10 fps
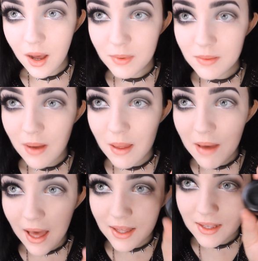Carbon by
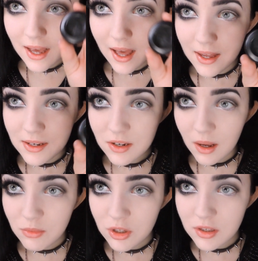MAC, and
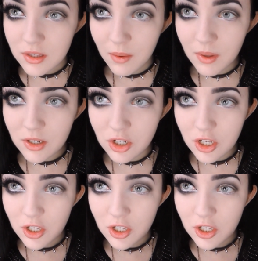I'm just going